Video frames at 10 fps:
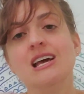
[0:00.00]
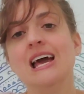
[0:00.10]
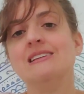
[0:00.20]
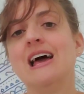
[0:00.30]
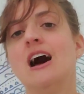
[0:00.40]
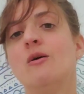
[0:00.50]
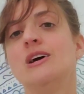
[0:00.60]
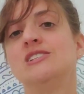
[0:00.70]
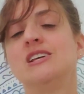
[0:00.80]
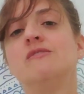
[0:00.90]
And now
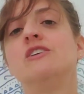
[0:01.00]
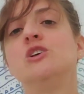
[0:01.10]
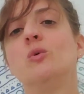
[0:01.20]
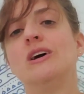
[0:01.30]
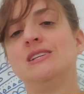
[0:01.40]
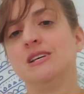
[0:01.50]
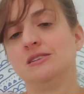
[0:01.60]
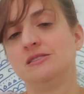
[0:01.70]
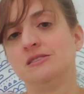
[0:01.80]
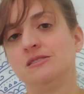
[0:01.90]
it's giving you
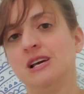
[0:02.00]
ideas.